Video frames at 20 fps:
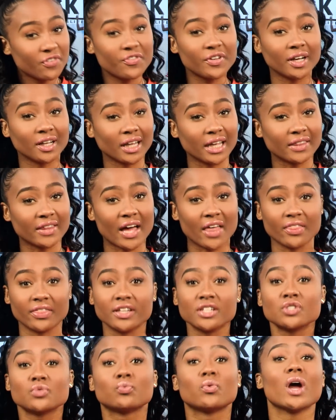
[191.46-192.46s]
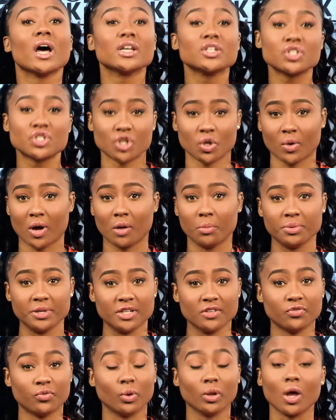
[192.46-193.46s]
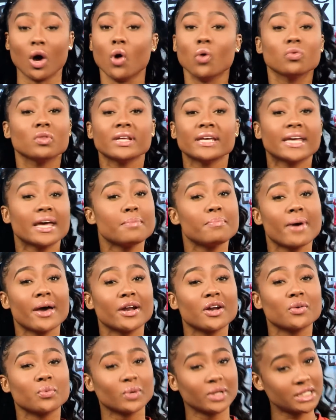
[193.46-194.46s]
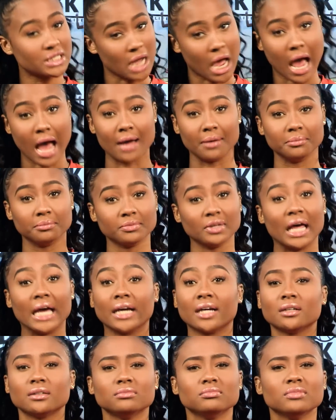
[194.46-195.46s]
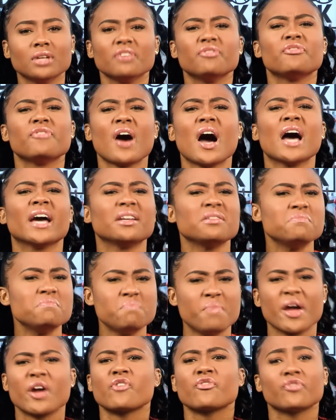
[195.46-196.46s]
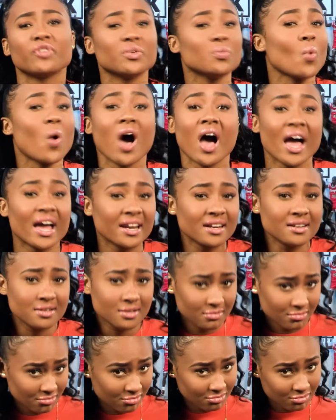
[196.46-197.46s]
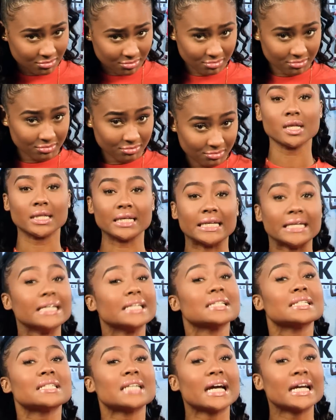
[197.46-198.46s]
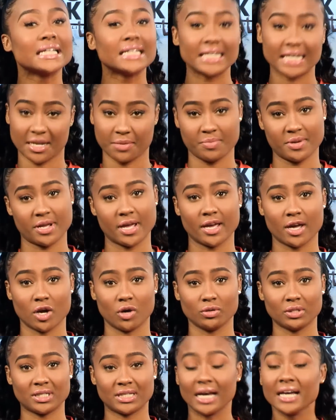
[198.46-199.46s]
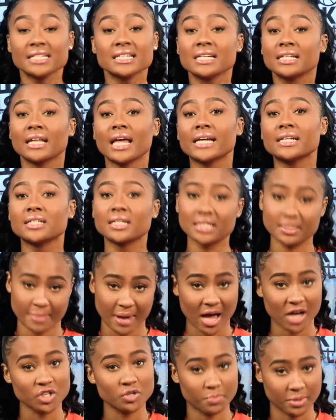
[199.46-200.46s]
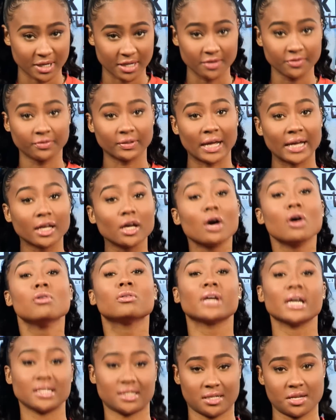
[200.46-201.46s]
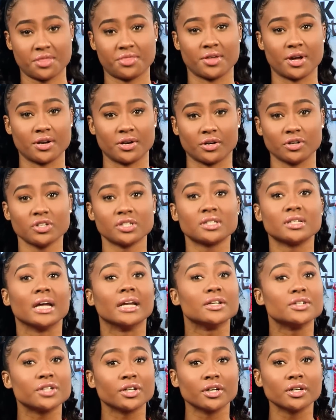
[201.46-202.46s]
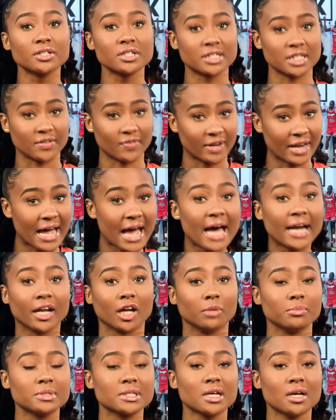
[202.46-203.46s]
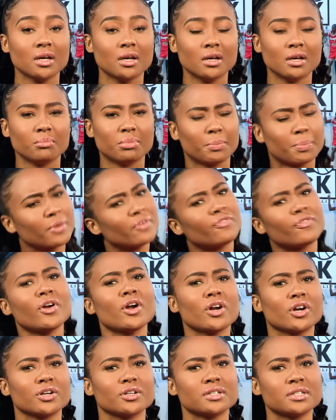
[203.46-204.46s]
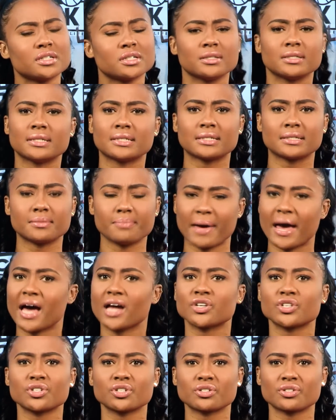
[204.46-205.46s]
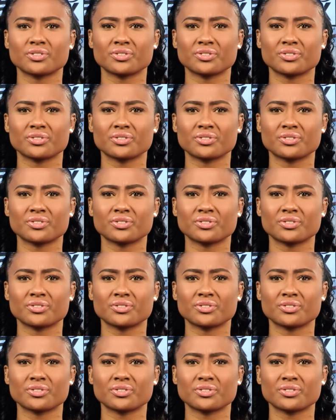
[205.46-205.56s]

a feeling that this Russ Joel beef will only get better with time, like a fine barefoot wine. The Inside the NBA host doesn't like to smash beef like OKC Thunder center Steven Adams, but prefers to smash